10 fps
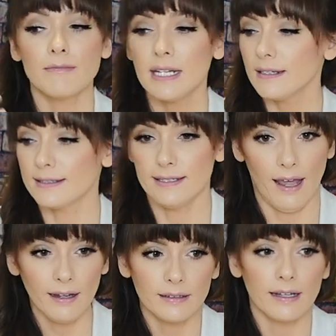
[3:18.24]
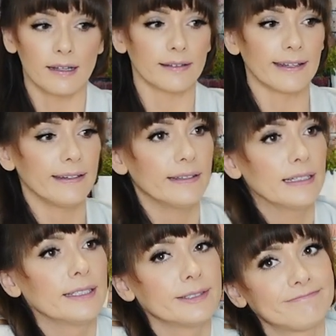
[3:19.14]
I mean,
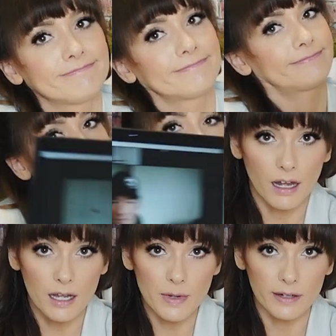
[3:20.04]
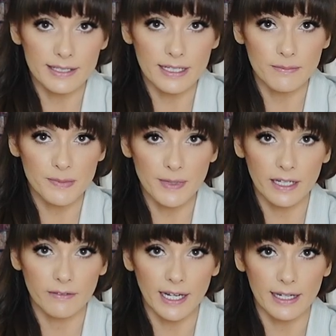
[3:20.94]
technically, I'm on a Teams
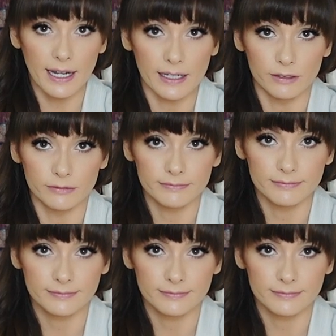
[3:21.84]
meeting right now.